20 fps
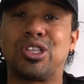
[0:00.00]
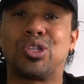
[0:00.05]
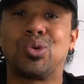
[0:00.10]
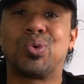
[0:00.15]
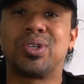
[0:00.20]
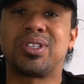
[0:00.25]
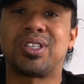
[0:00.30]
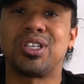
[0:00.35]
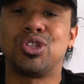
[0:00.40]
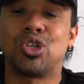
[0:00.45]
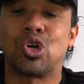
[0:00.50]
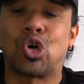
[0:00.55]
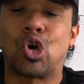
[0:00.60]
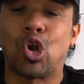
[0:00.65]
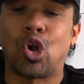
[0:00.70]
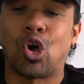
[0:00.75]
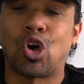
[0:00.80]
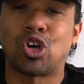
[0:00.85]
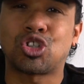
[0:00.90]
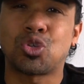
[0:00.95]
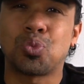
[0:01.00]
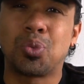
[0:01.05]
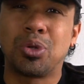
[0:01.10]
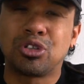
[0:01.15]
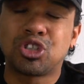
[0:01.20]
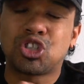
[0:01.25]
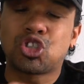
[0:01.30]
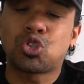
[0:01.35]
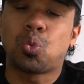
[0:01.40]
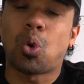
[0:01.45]
do it in the class. We'll
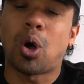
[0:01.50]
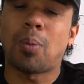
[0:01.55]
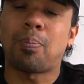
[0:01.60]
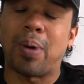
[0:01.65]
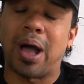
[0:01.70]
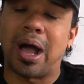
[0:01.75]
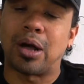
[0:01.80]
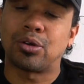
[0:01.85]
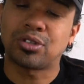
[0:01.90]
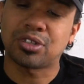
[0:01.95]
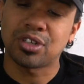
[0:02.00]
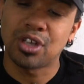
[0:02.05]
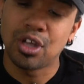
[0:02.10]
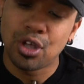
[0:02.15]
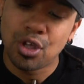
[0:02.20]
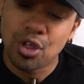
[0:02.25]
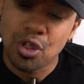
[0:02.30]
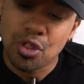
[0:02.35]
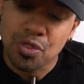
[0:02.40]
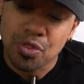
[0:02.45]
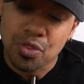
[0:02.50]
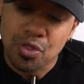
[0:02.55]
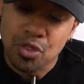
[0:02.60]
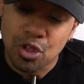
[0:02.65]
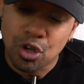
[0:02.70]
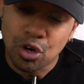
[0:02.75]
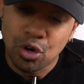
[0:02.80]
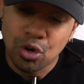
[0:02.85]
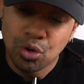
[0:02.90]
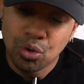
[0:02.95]
swap out
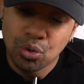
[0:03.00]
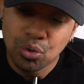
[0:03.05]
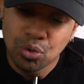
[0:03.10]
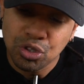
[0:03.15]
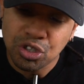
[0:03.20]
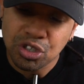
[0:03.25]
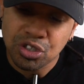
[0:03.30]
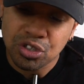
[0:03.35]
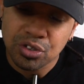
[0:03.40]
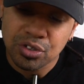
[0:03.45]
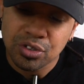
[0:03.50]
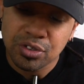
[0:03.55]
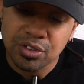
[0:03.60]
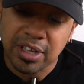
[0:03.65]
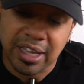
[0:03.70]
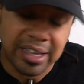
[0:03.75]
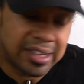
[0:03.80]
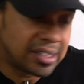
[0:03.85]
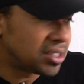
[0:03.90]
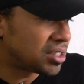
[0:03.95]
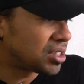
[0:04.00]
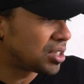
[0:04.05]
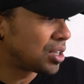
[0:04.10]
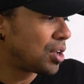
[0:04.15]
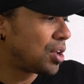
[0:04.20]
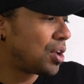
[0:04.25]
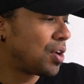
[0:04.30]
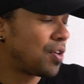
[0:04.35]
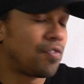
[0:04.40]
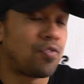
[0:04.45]
the loose tens
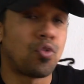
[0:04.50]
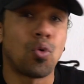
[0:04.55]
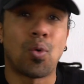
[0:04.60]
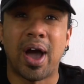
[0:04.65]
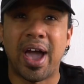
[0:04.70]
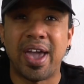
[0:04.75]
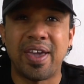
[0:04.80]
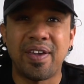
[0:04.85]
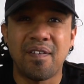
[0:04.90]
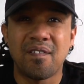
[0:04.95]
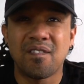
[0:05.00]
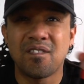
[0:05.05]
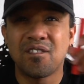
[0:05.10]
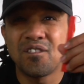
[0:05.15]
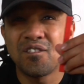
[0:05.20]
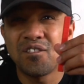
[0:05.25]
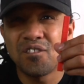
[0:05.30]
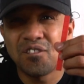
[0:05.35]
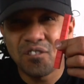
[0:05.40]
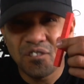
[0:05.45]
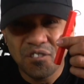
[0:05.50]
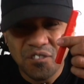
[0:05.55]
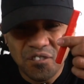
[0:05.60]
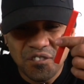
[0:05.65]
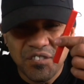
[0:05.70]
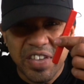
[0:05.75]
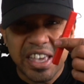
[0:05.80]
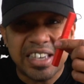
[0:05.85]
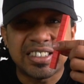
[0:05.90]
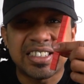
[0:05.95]
for a
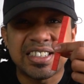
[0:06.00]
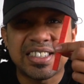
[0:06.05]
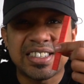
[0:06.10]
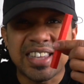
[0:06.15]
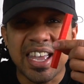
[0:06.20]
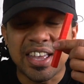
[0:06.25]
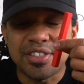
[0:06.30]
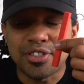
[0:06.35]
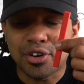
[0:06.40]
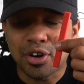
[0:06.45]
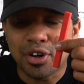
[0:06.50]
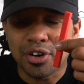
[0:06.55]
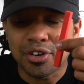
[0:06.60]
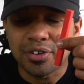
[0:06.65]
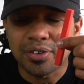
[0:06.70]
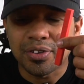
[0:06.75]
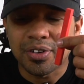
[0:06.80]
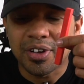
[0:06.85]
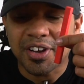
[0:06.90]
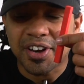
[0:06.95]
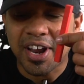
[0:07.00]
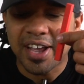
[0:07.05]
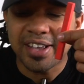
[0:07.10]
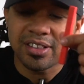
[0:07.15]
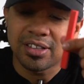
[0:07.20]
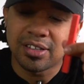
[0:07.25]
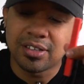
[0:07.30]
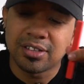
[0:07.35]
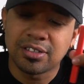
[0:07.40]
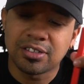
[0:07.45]
fixed 10 rod, right?
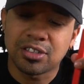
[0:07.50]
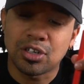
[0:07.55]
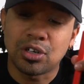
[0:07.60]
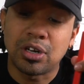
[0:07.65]
So